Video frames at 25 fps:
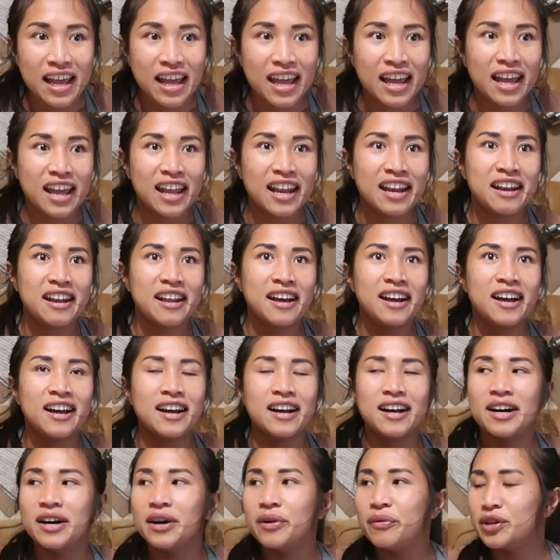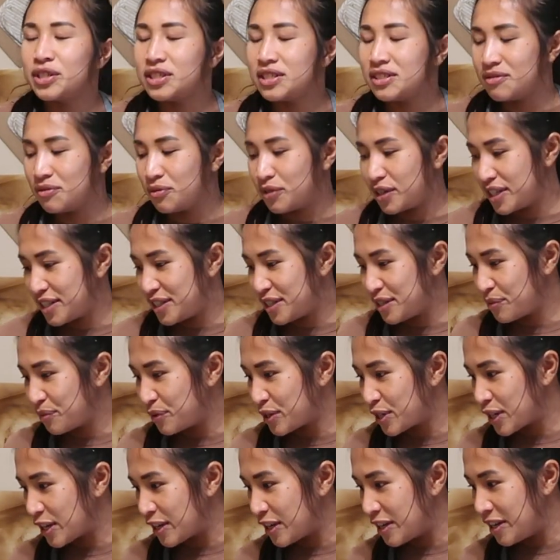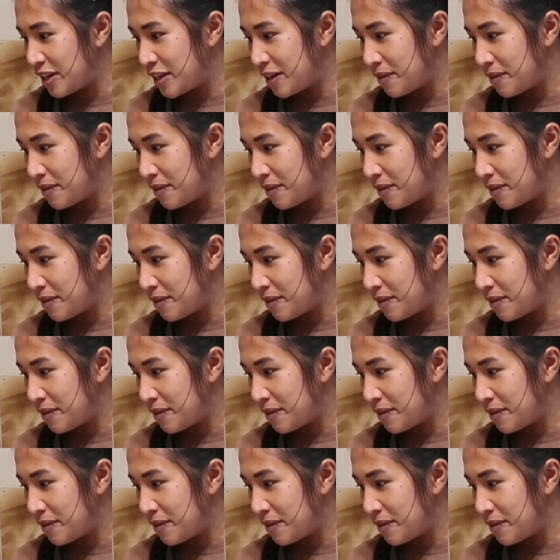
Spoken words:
and what is the word?